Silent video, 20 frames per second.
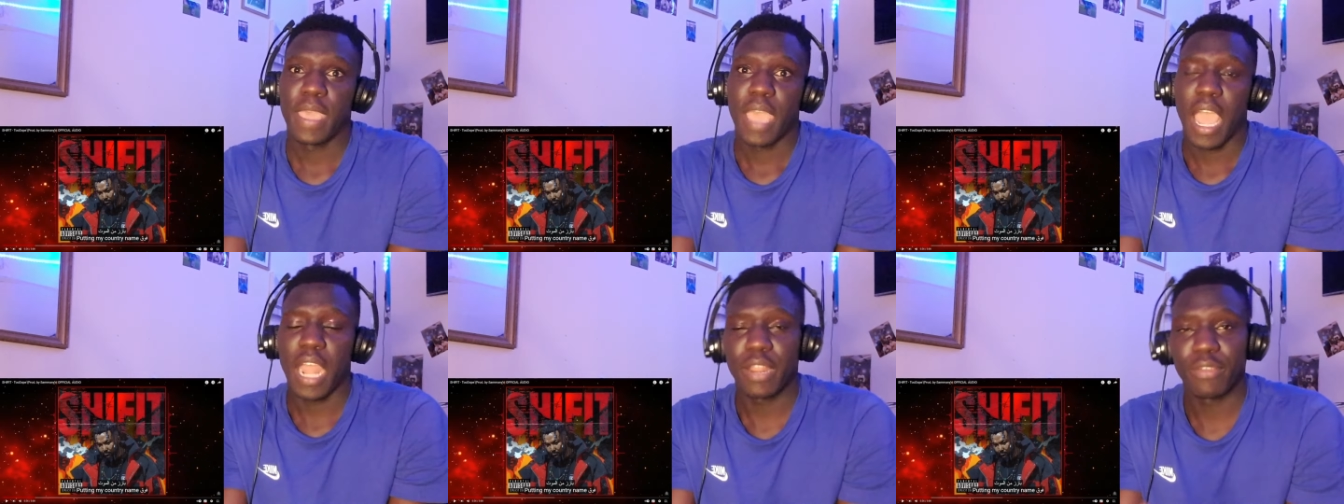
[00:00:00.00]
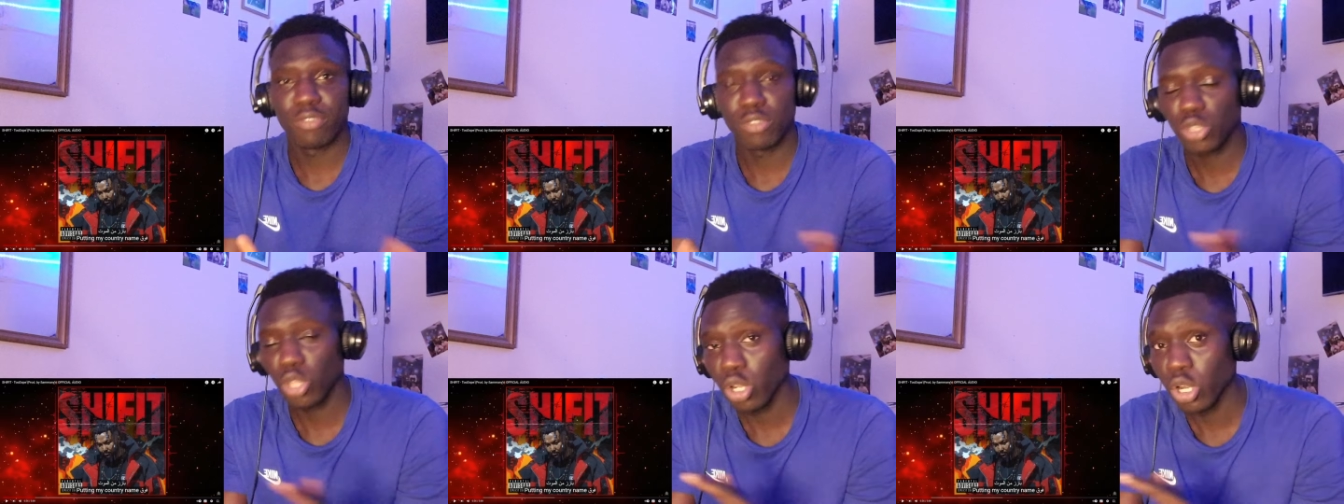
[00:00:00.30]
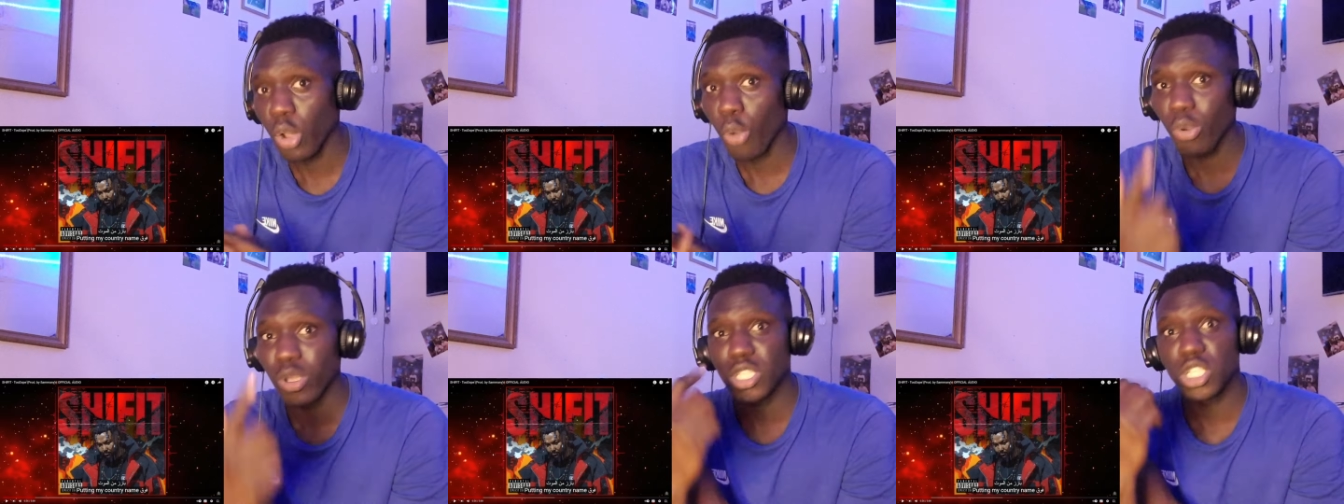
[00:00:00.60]
And if you don't
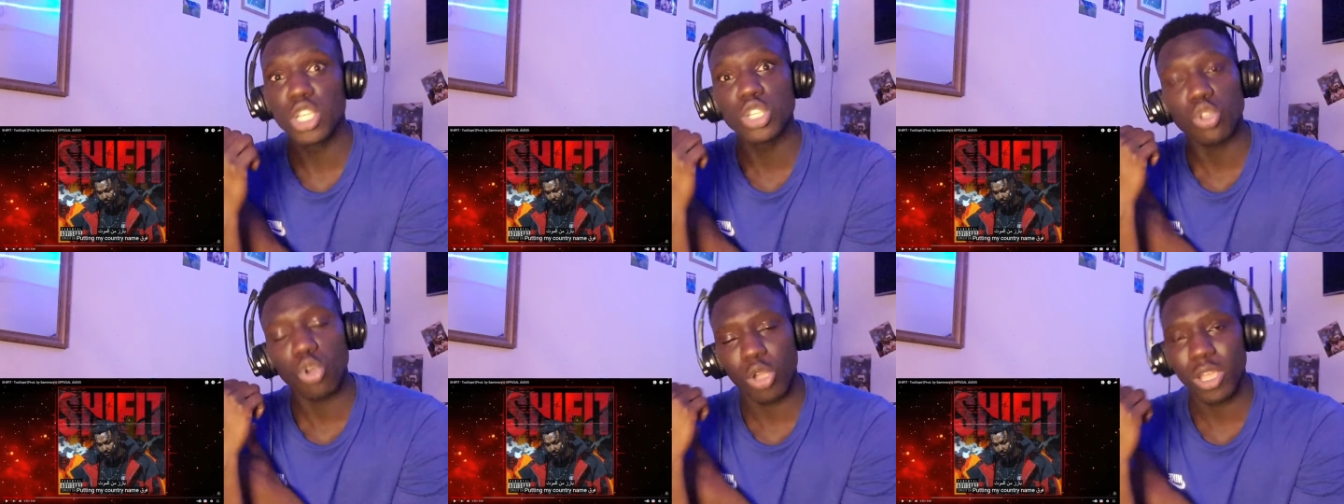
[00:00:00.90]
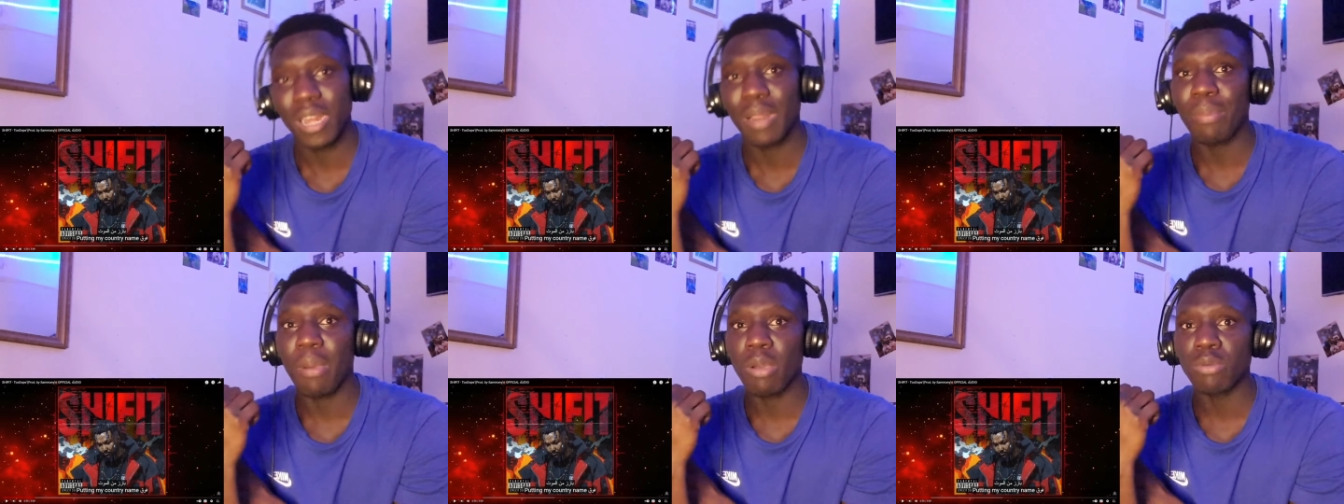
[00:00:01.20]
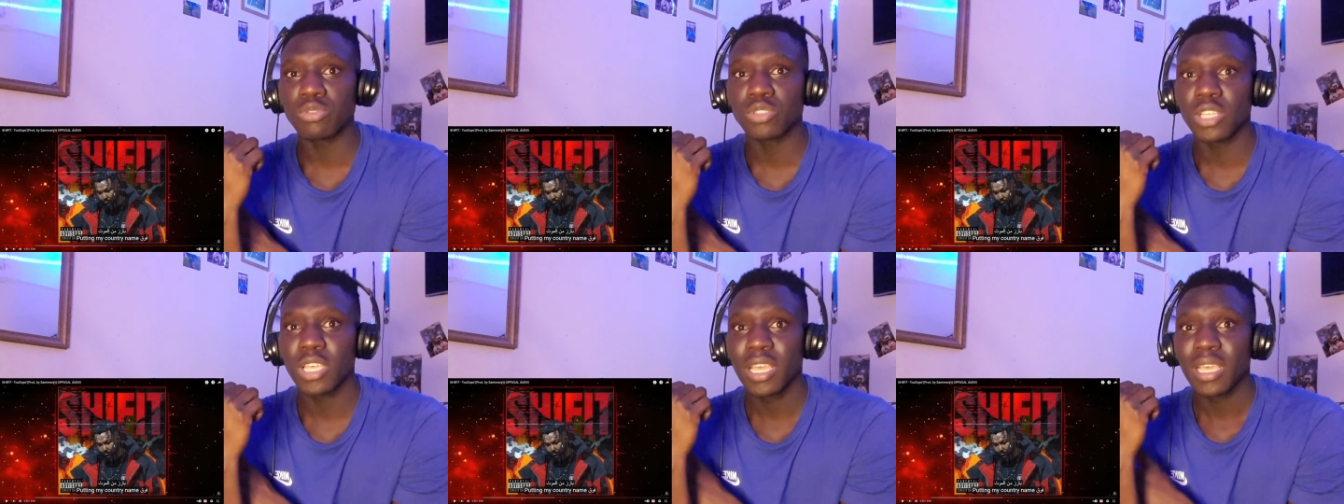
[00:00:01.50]
know what he's talking
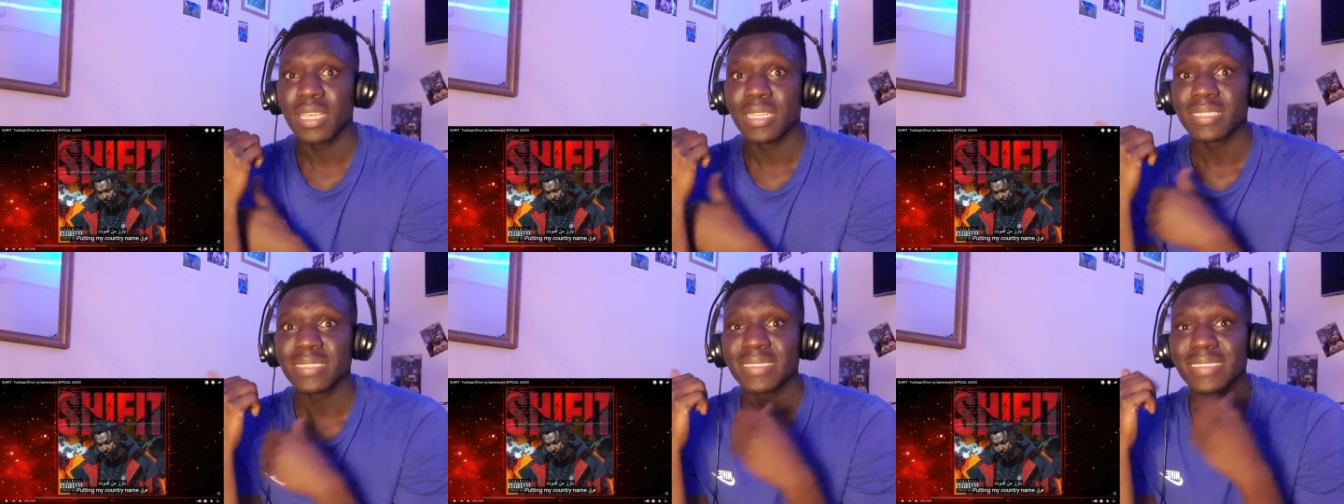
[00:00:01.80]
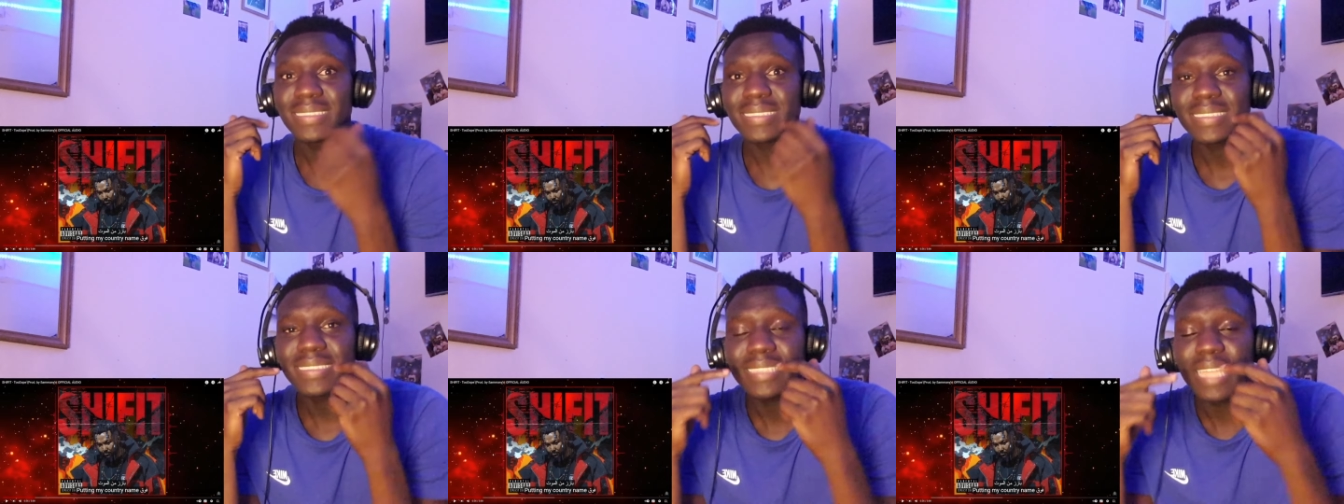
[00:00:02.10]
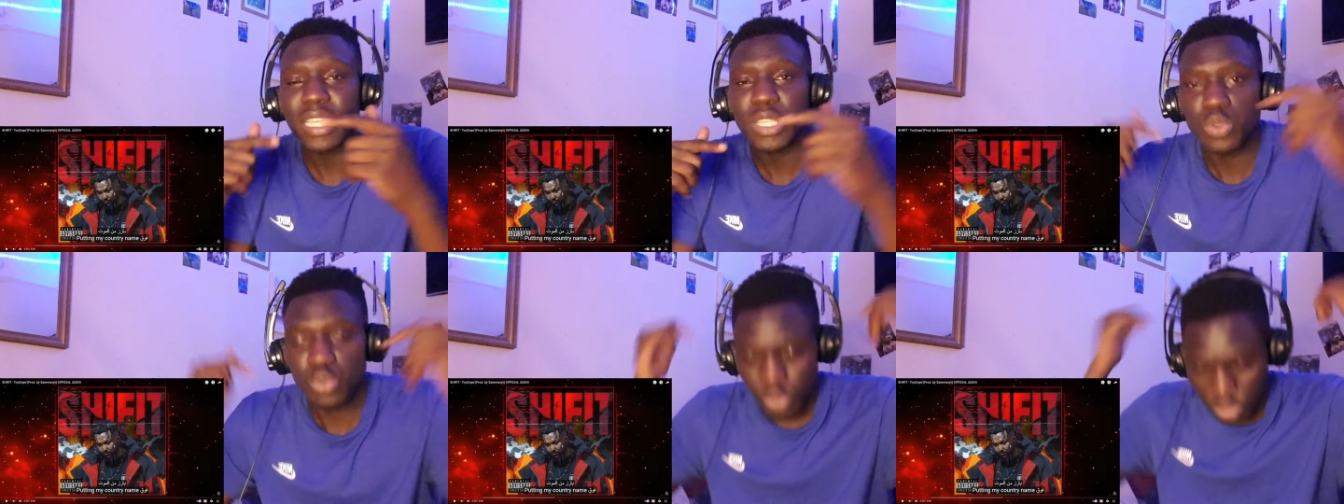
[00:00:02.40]
about,
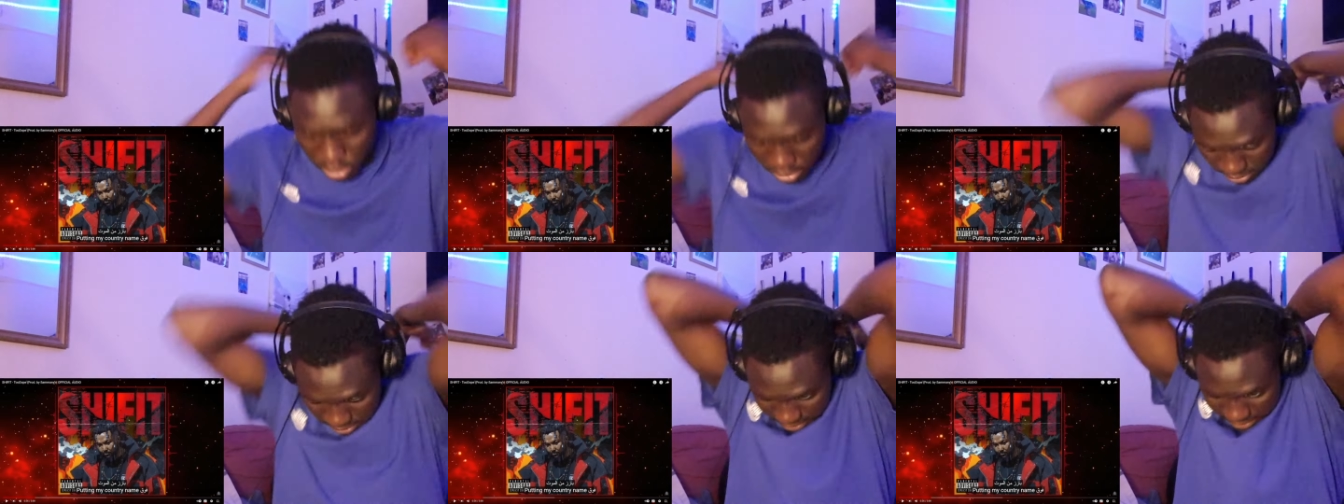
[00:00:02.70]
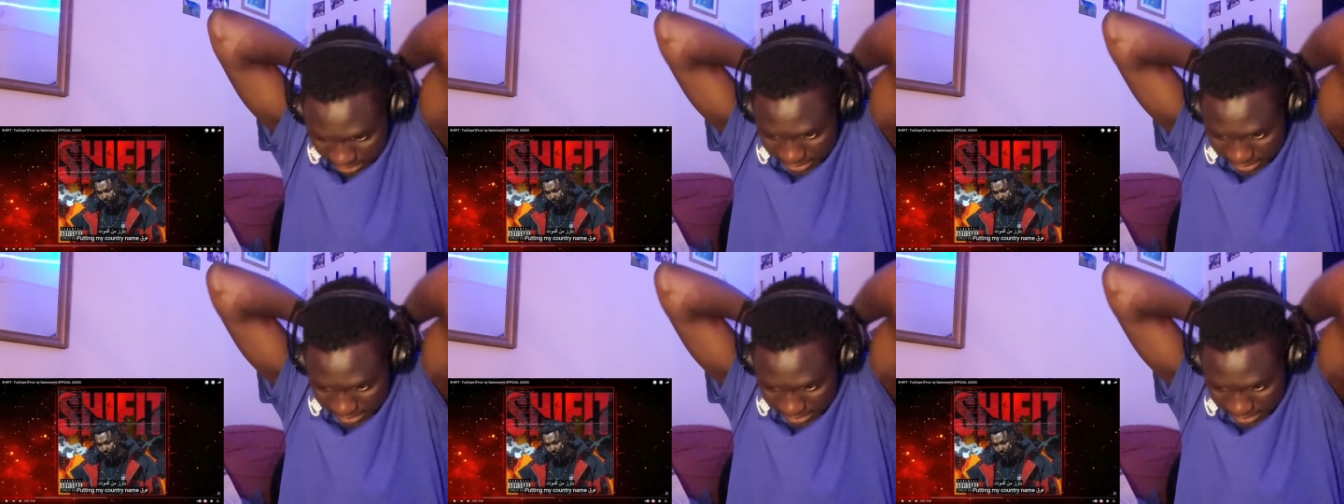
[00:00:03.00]
that's when